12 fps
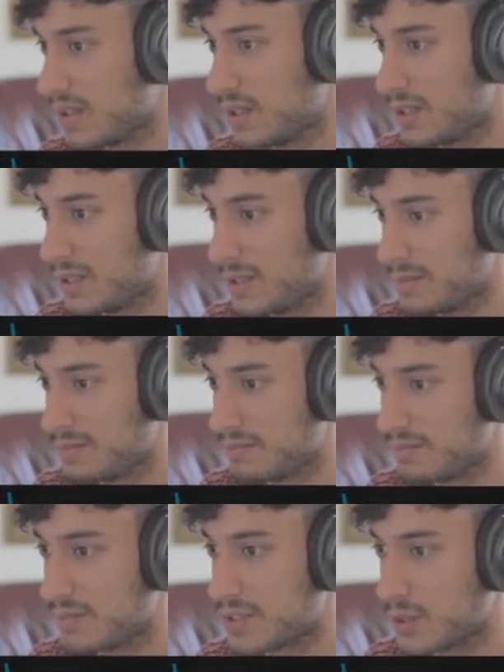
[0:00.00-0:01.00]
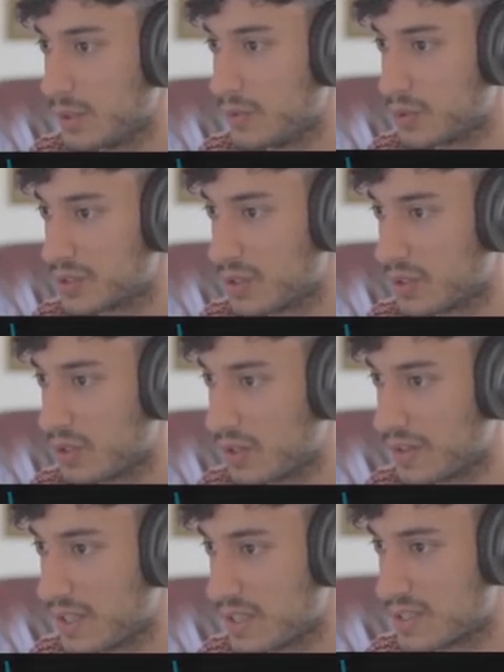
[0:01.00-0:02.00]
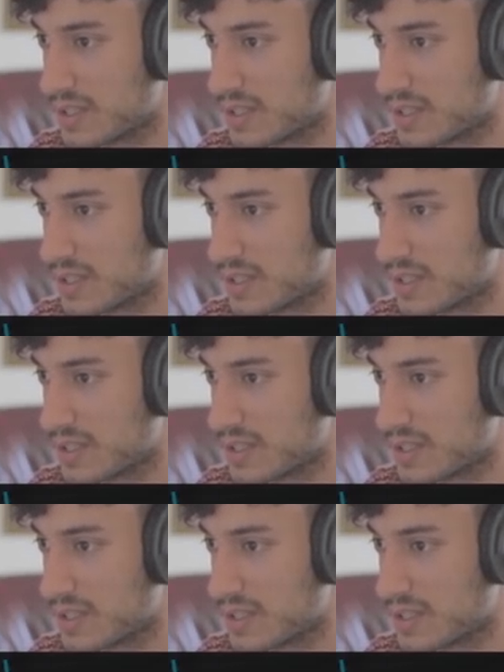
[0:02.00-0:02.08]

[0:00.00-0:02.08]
Um, so we've also got the